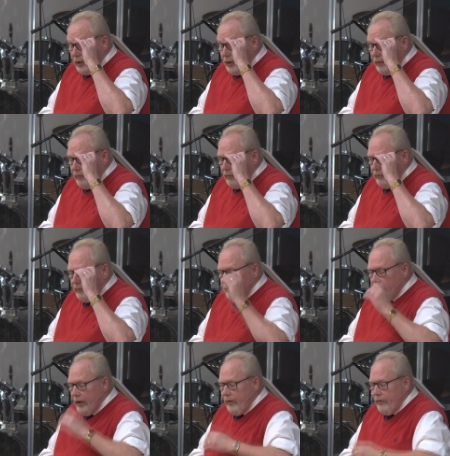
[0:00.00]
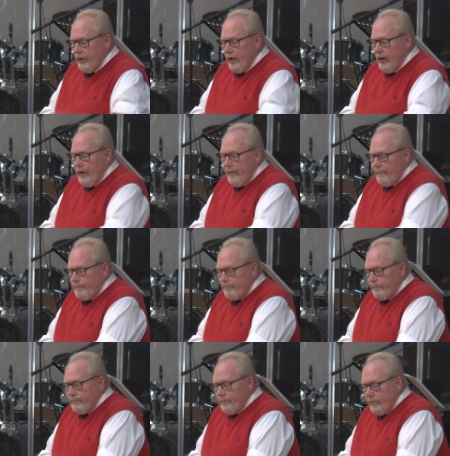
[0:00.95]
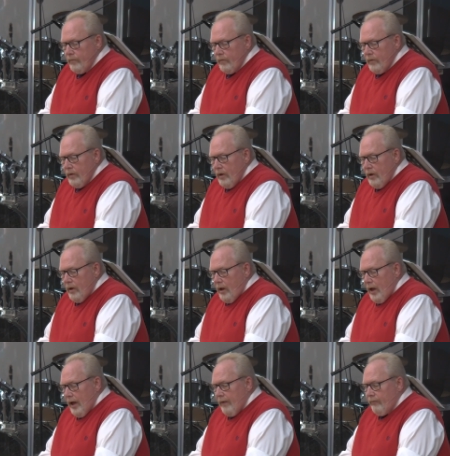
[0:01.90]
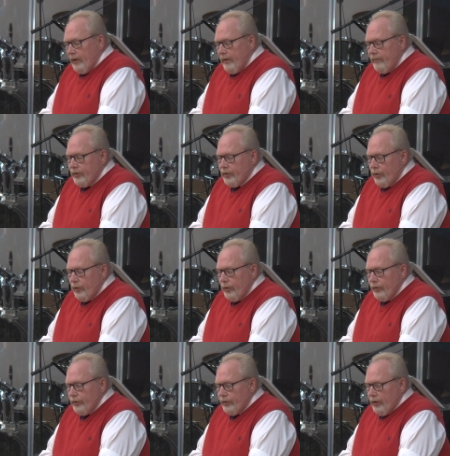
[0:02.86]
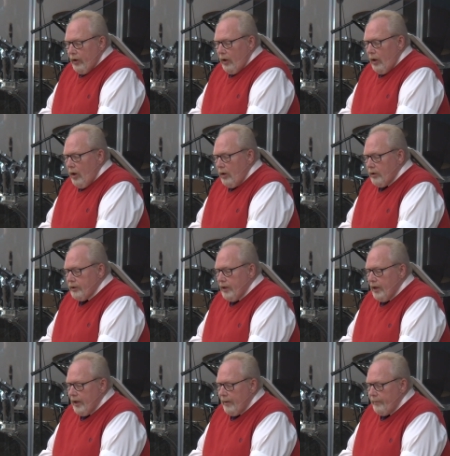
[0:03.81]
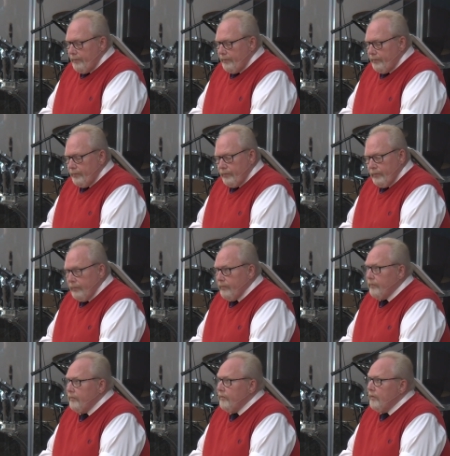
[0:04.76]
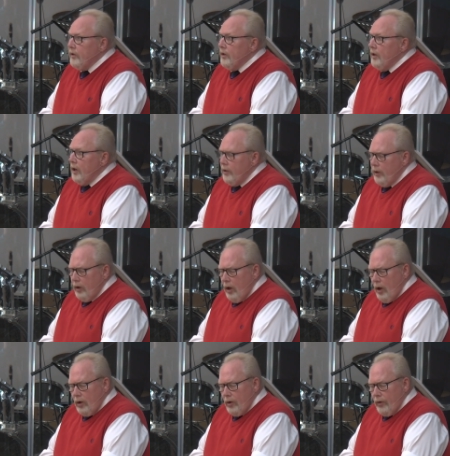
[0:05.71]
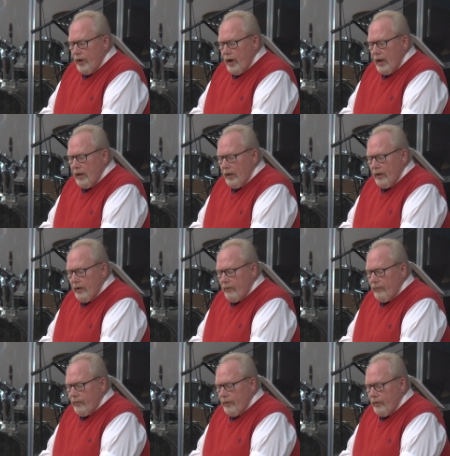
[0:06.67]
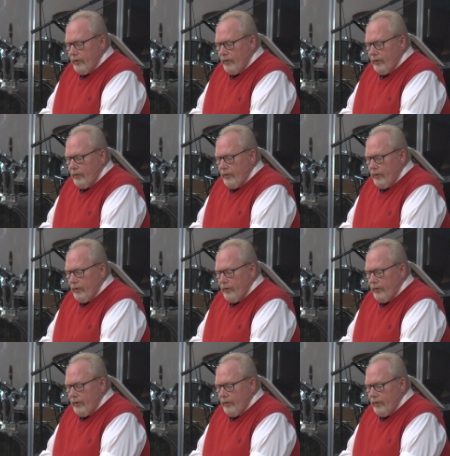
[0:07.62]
leave and let it die. I have lived, sirs, a long time. And the longer that I live,